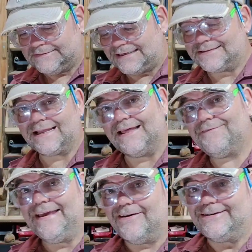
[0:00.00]
Sounds like a
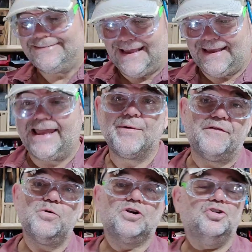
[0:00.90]
lovely idea.
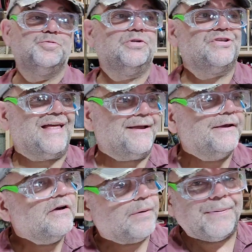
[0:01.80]
Anyway, if you want to contribute to
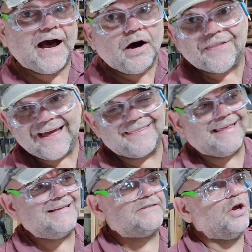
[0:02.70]
that, be part of that,
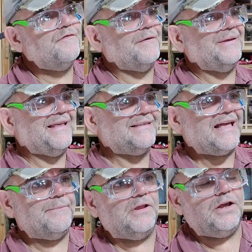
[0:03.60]
there's a GoFundMe link
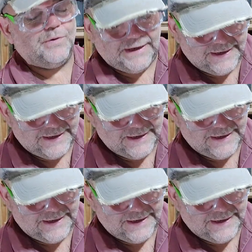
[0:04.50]
down below